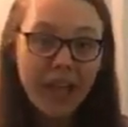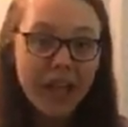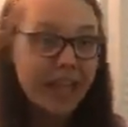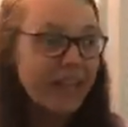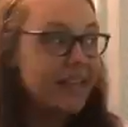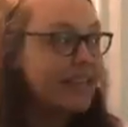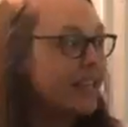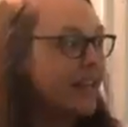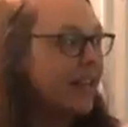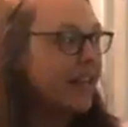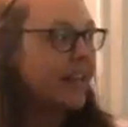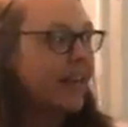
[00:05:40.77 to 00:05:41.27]

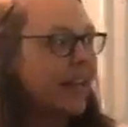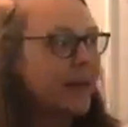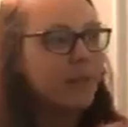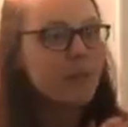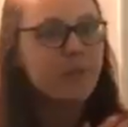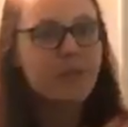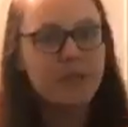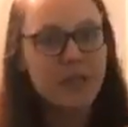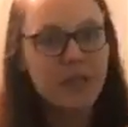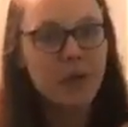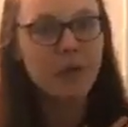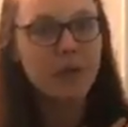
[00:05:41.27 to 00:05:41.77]
good, and I
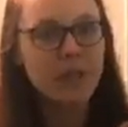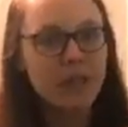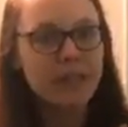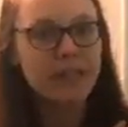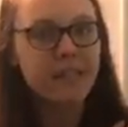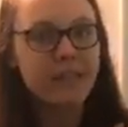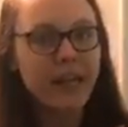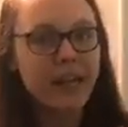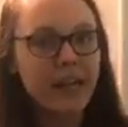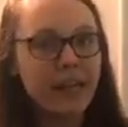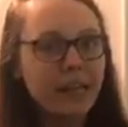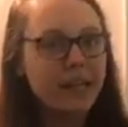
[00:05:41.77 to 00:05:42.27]
was so
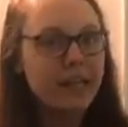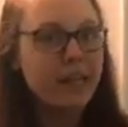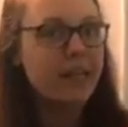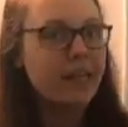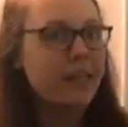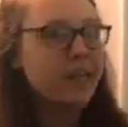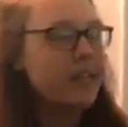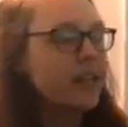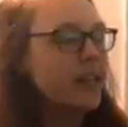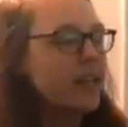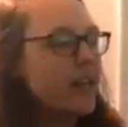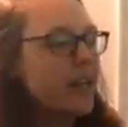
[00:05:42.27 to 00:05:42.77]

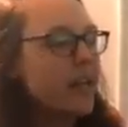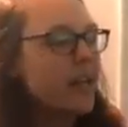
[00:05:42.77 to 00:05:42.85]
excited.